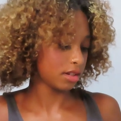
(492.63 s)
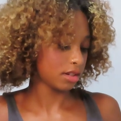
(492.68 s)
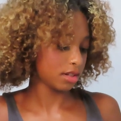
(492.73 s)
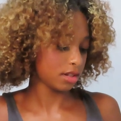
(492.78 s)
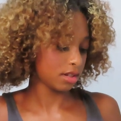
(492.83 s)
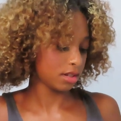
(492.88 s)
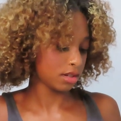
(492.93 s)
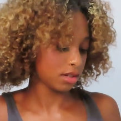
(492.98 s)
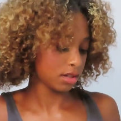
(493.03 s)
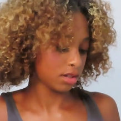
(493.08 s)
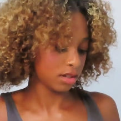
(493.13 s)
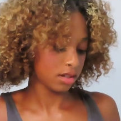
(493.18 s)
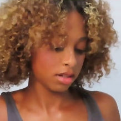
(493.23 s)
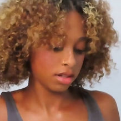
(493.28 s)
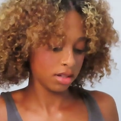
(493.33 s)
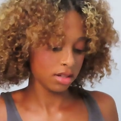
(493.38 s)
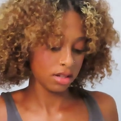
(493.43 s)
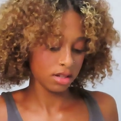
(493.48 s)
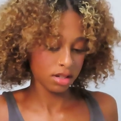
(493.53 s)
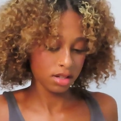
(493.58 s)

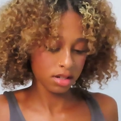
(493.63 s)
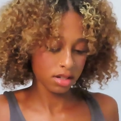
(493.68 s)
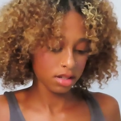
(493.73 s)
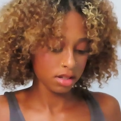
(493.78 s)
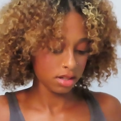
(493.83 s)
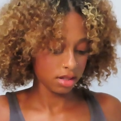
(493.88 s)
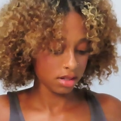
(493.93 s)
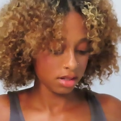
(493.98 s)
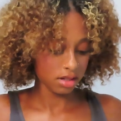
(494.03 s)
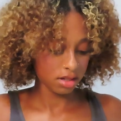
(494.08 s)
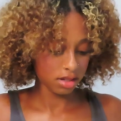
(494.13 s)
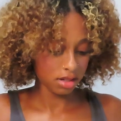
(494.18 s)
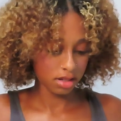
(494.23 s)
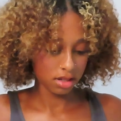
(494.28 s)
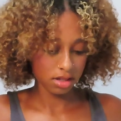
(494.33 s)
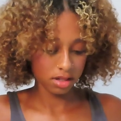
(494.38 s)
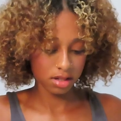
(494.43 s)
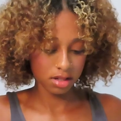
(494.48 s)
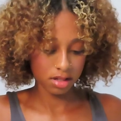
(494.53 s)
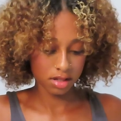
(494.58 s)

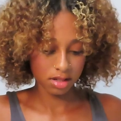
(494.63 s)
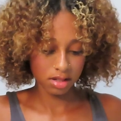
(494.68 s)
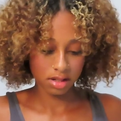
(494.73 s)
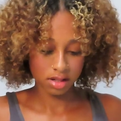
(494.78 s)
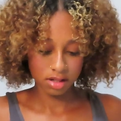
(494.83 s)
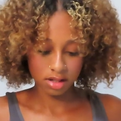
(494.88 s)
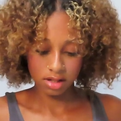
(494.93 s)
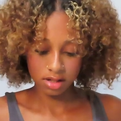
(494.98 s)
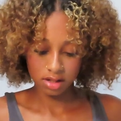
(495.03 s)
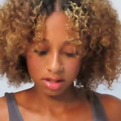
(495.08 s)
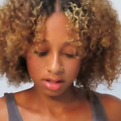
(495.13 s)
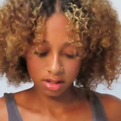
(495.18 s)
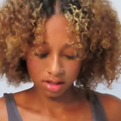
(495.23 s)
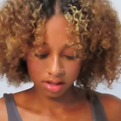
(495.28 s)
Nothing is said.